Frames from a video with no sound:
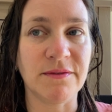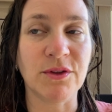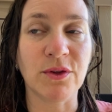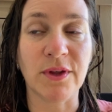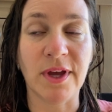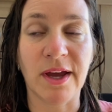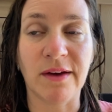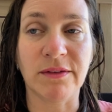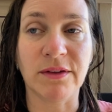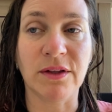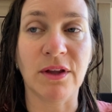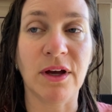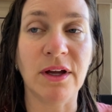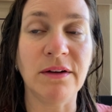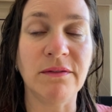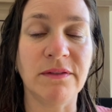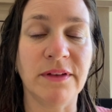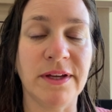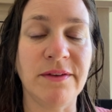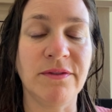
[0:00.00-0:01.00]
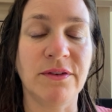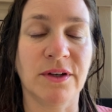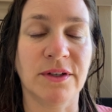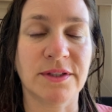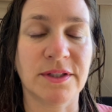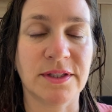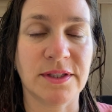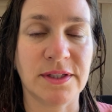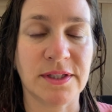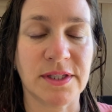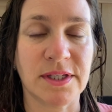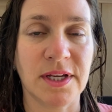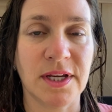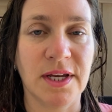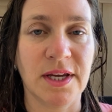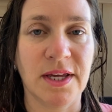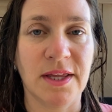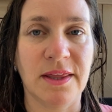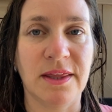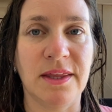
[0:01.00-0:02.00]
though they have a lot of lifeguards because
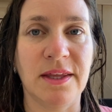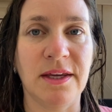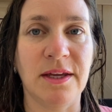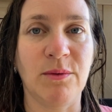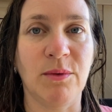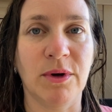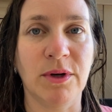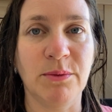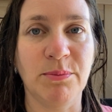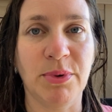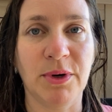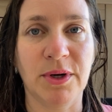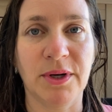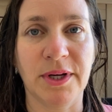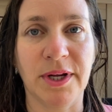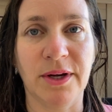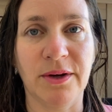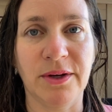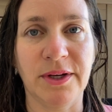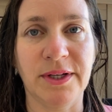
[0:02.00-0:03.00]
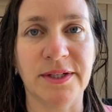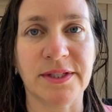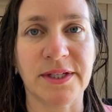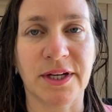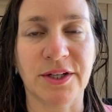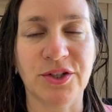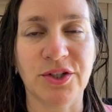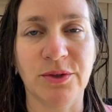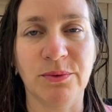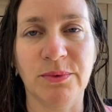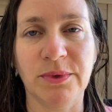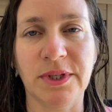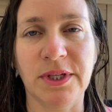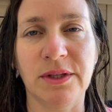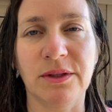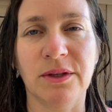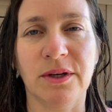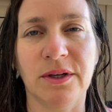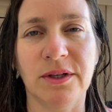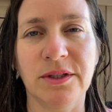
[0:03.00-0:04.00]
the water park area is actually really
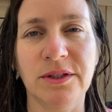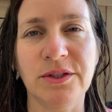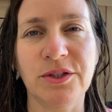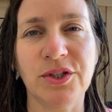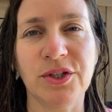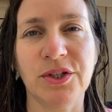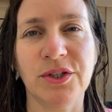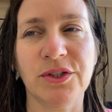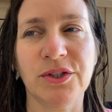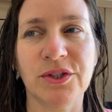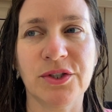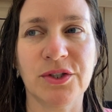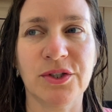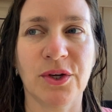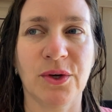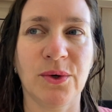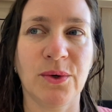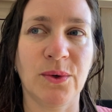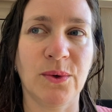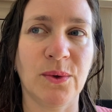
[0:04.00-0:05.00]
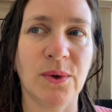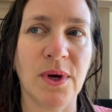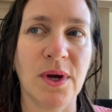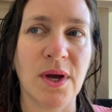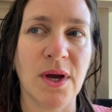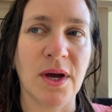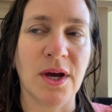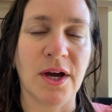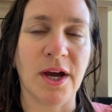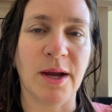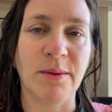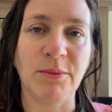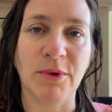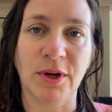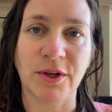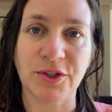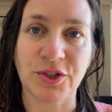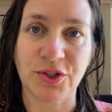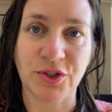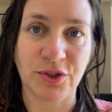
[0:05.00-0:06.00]
large. So I'm
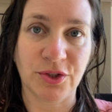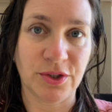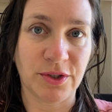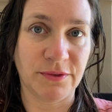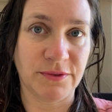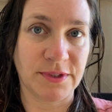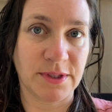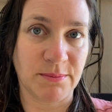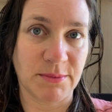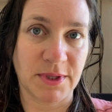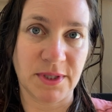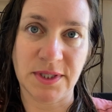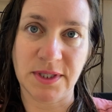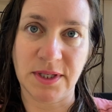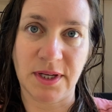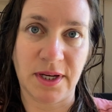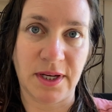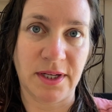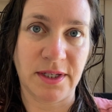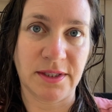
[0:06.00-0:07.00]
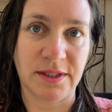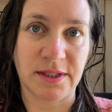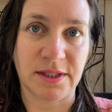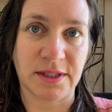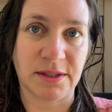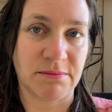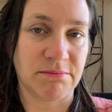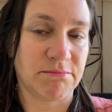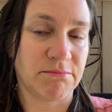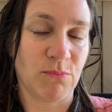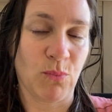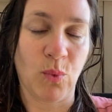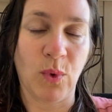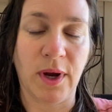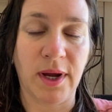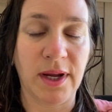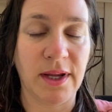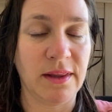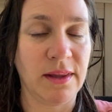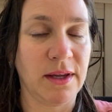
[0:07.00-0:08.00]
not sure if some of the slides,
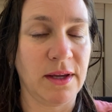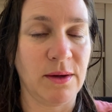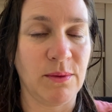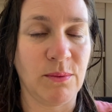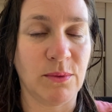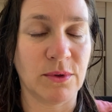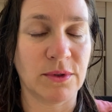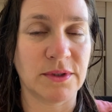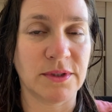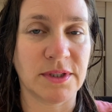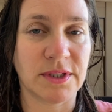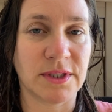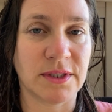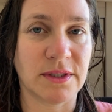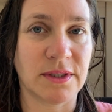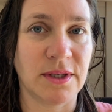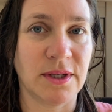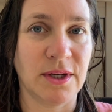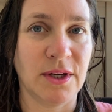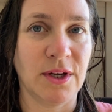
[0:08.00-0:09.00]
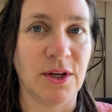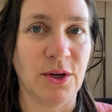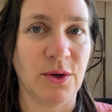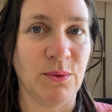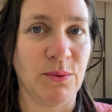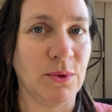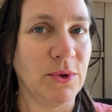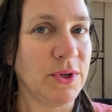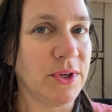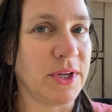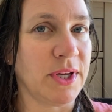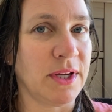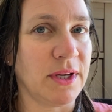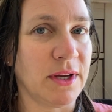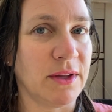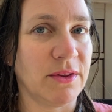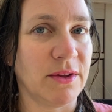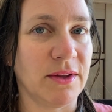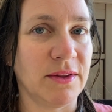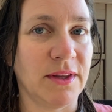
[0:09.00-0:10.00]
why they weren't working.
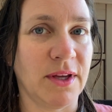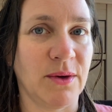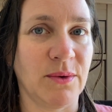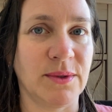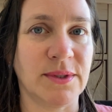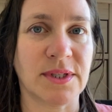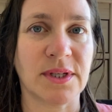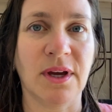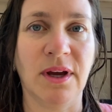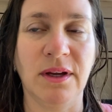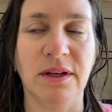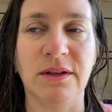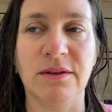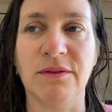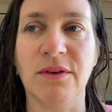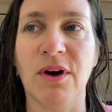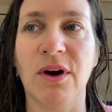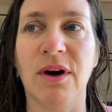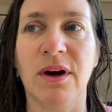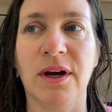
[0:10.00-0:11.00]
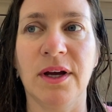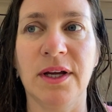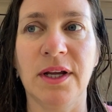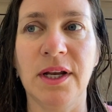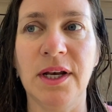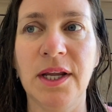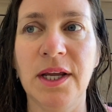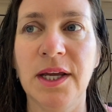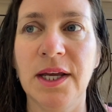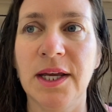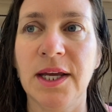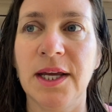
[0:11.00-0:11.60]
I thought that was kind of odd.